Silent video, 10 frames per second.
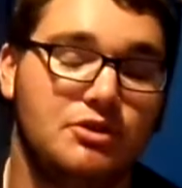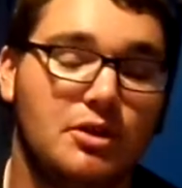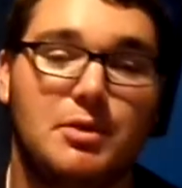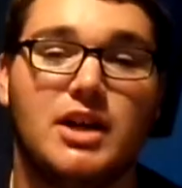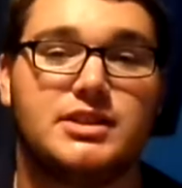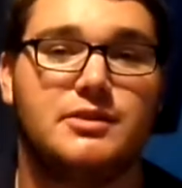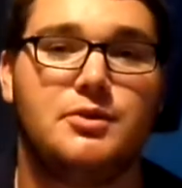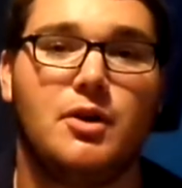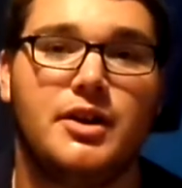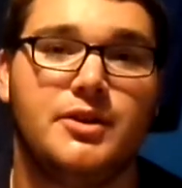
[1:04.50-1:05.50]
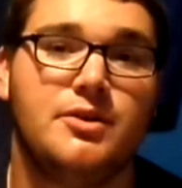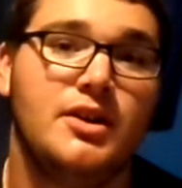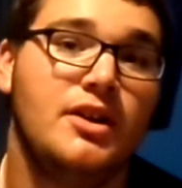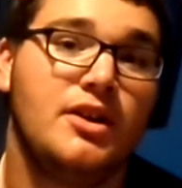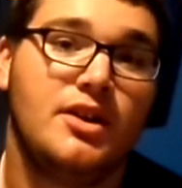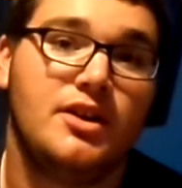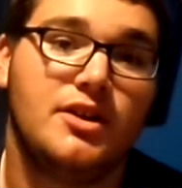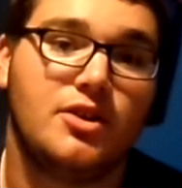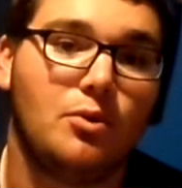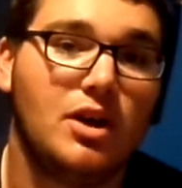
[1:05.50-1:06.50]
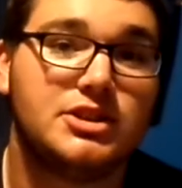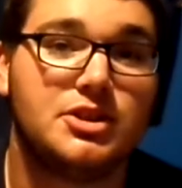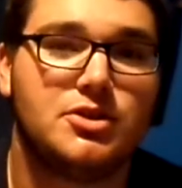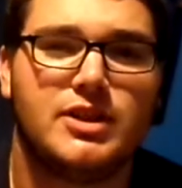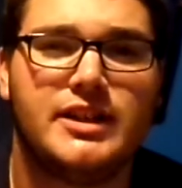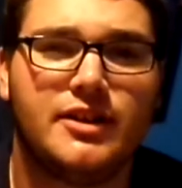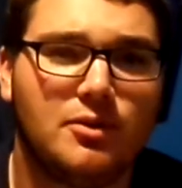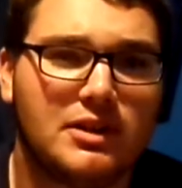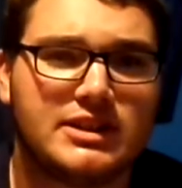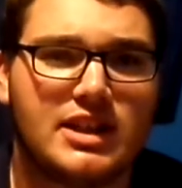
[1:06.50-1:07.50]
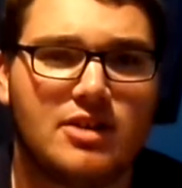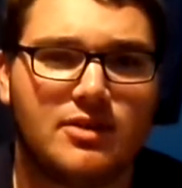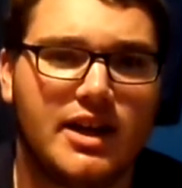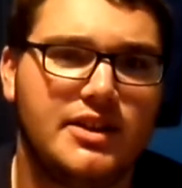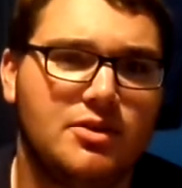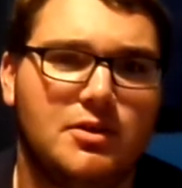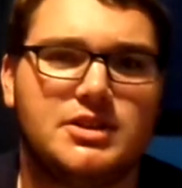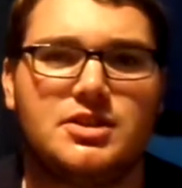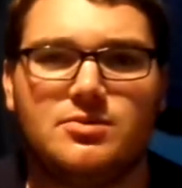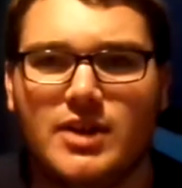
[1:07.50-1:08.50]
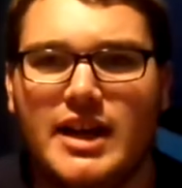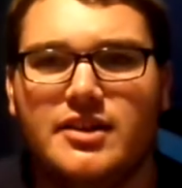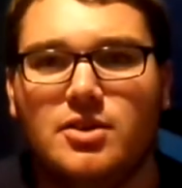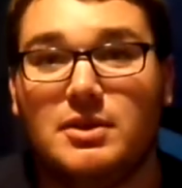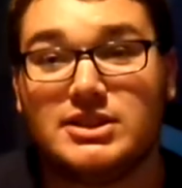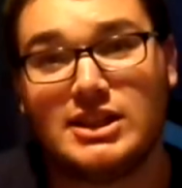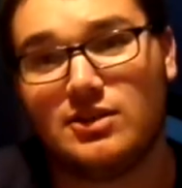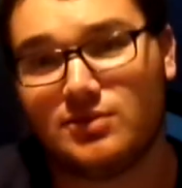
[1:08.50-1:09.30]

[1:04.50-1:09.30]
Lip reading: can pause it if you want to. The ones in green are the ones I got right. The ones in red are the ones I got